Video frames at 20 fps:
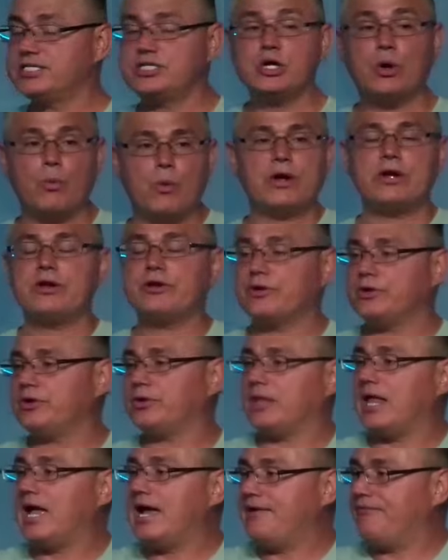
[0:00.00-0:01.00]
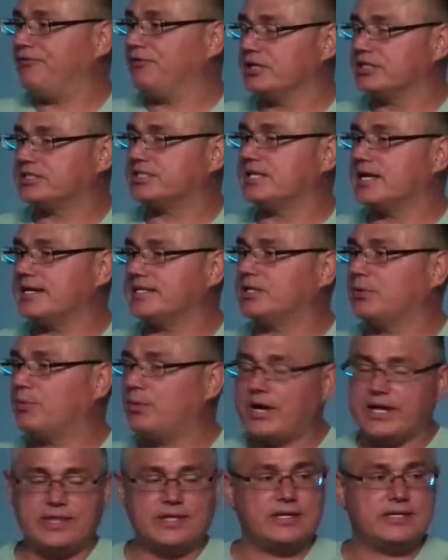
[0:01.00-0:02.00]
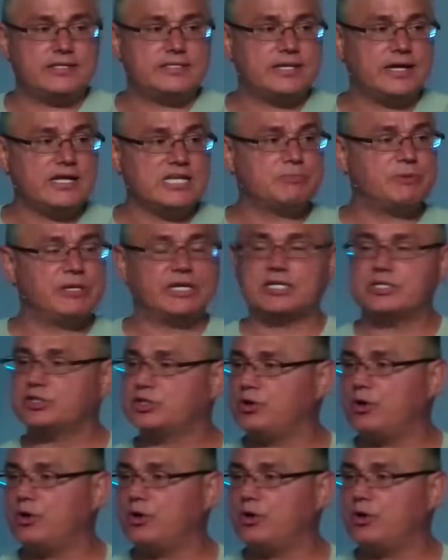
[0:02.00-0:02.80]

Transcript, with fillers: no wonder your life looks like the way that it does because you